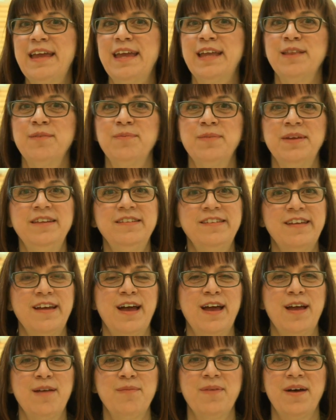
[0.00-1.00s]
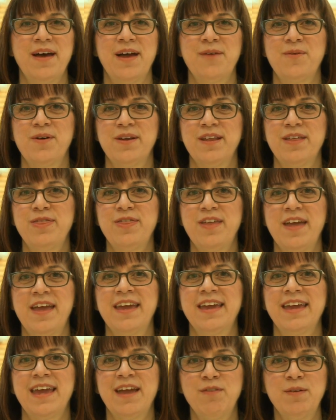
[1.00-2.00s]
In the meantime, I want to
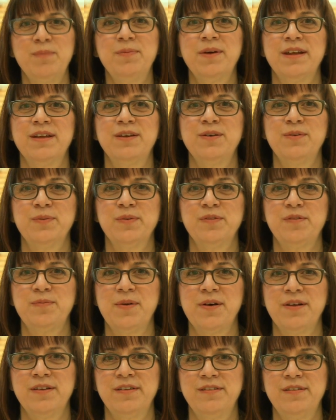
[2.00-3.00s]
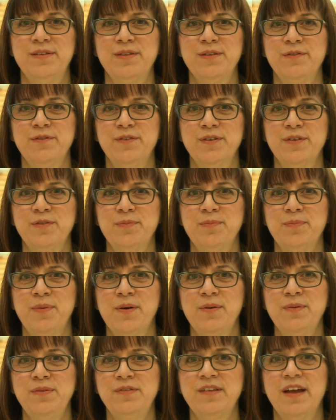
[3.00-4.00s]
thank everybody who responded to the first
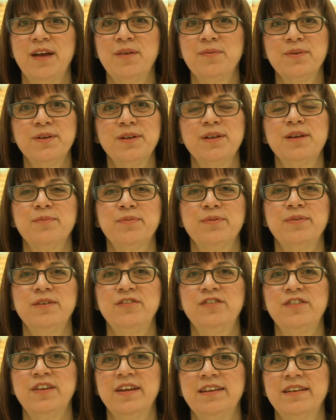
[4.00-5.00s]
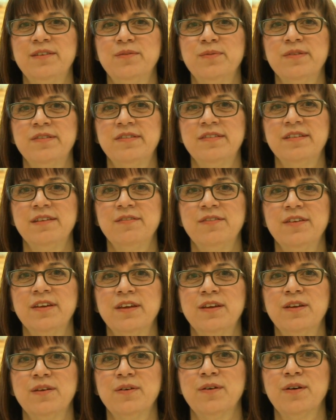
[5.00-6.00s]
post. I really appreciated
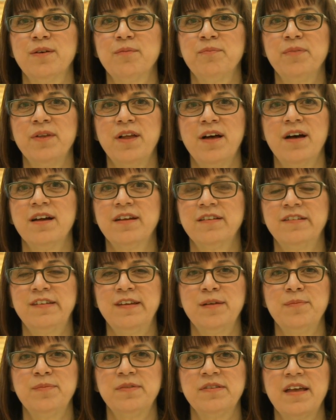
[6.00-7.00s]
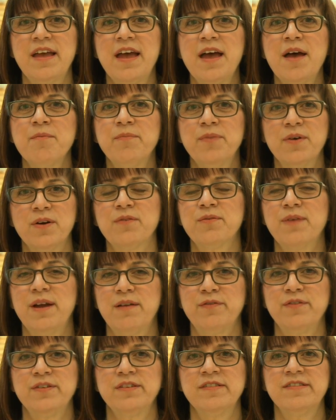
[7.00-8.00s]
receiving your blog tips, book
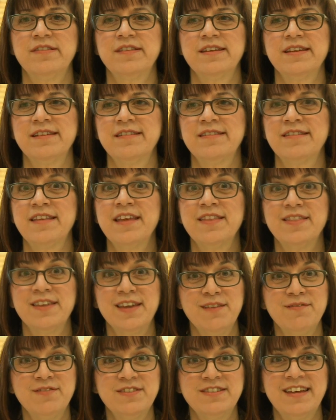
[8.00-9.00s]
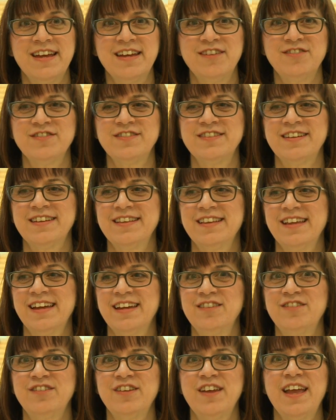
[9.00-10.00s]
references, the invitation to
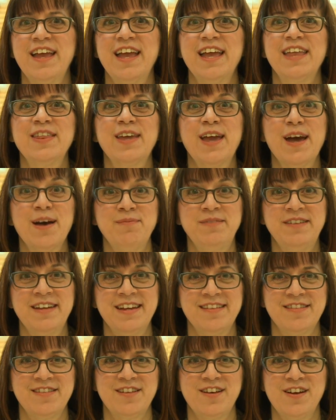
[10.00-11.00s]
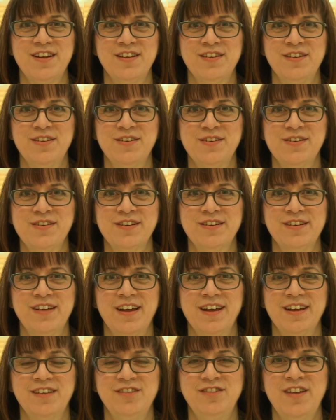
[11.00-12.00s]
lunch, and the updates on your
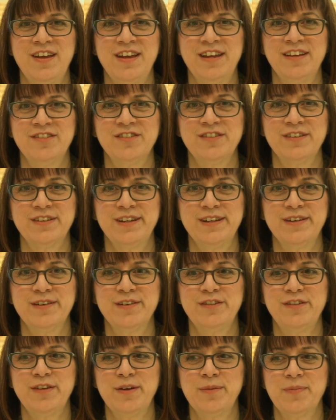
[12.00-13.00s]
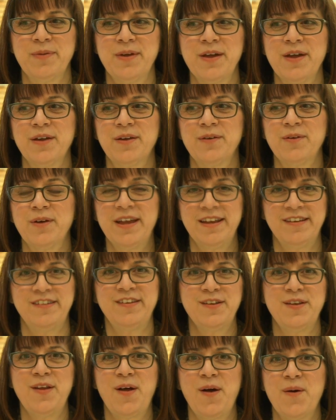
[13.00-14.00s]
change leadership. Great
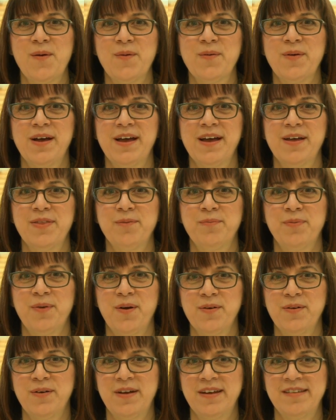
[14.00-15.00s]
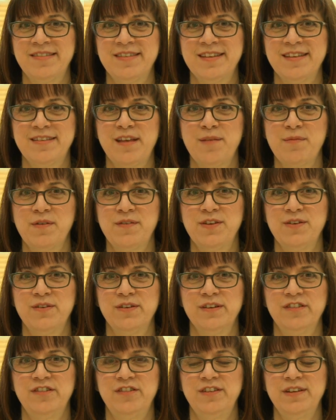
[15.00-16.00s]
to know the progress that some of you
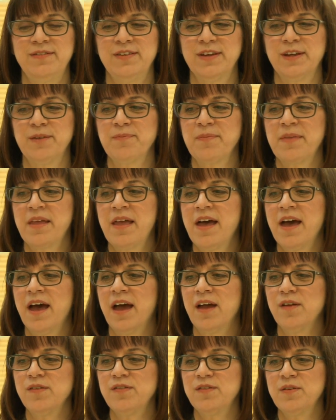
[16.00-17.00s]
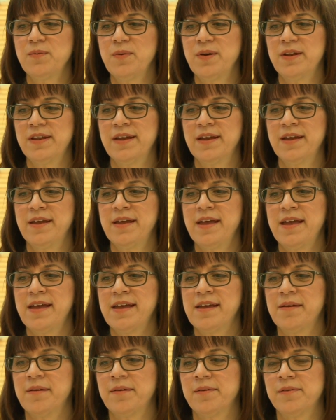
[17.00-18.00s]
are achieving. I also want
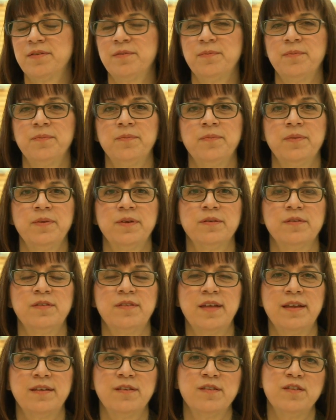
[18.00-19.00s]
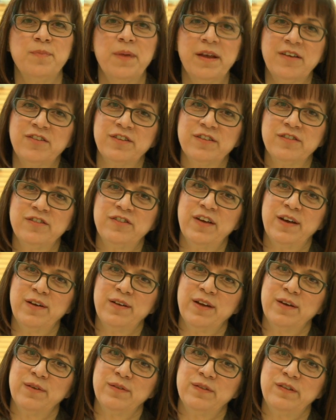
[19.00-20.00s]
to send a special
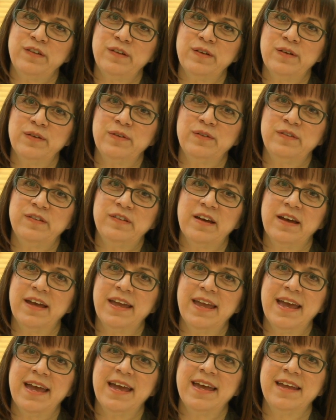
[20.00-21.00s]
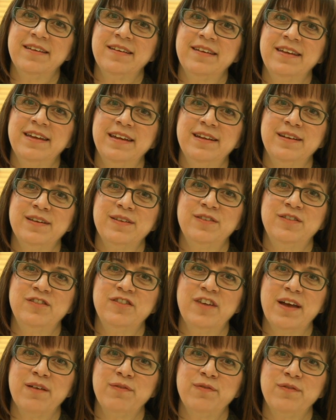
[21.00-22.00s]
shout out to Diane, Edith,
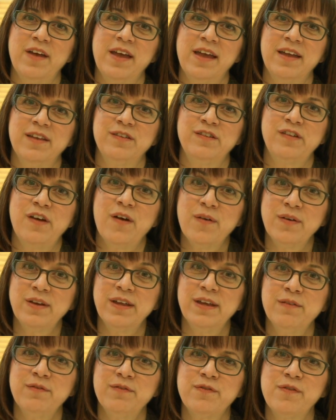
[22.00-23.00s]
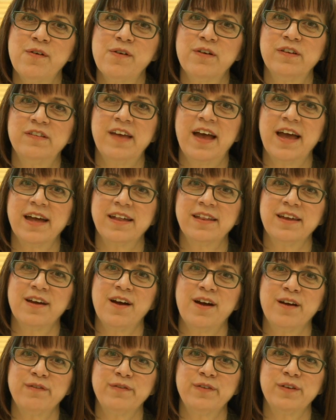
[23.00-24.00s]
Jeff, and Tony for
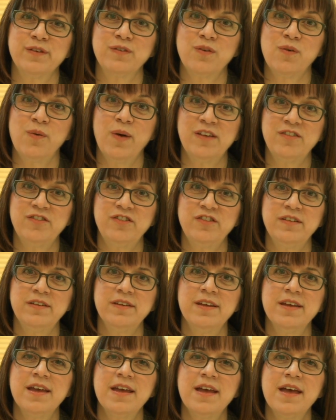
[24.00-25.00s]
tackling our first question,